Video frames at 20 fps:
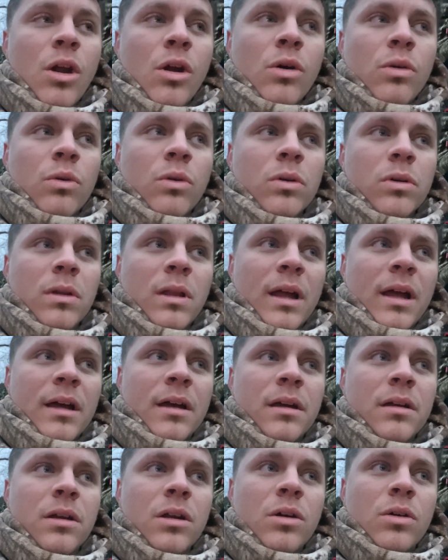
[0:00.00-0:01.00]
we'll
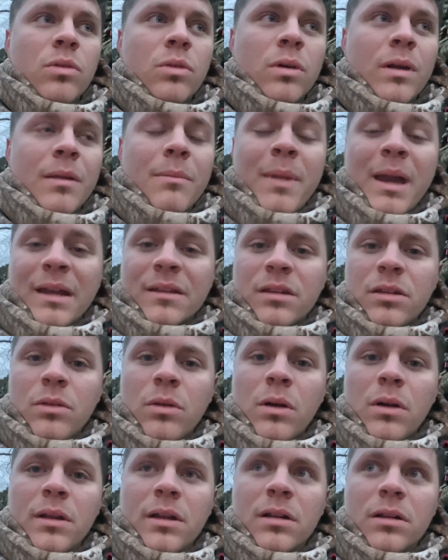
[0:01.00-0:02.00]
get back to you all
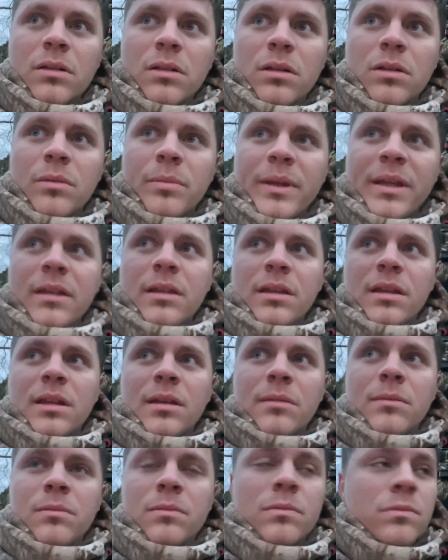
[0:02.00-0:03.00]
here in a little bit, and